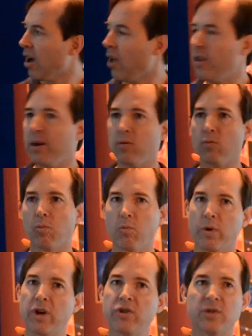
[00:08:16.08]
And then
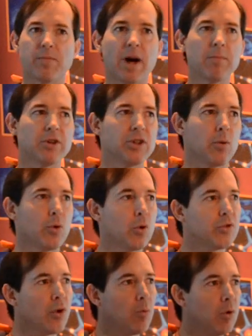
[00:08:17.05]
we don't just publish it, we
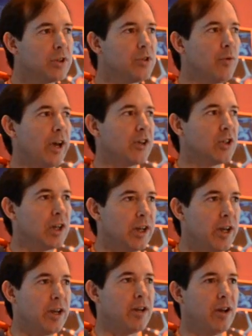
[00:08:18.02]
also want to
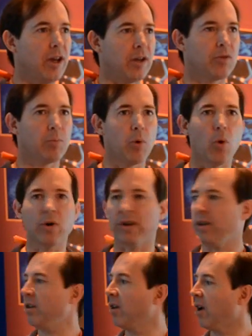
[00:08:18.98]
actually export
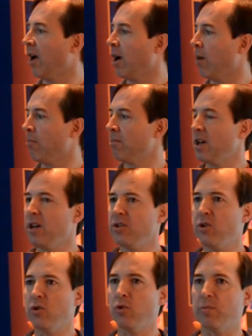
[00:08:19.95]
it
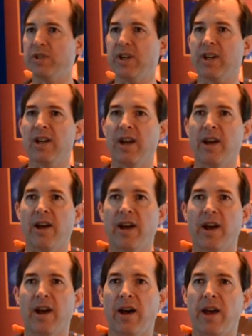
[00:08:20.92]
to
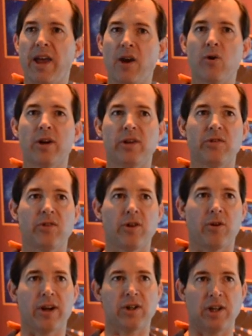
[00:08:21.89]
particular areas
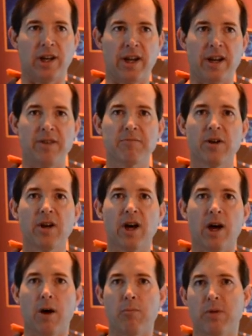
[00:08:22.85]
that are actually
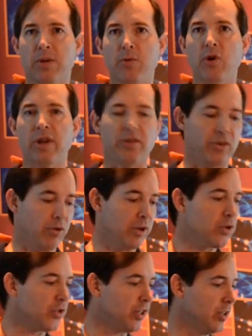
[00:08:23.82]
communities that are
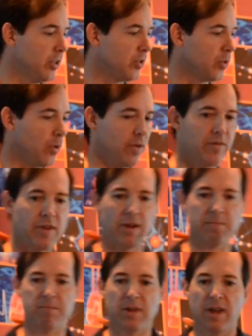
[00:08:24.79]
interested in this sort of
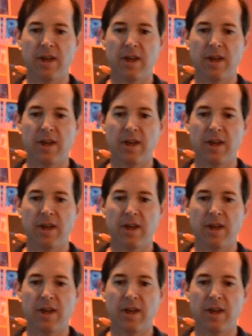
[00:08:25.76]
thing.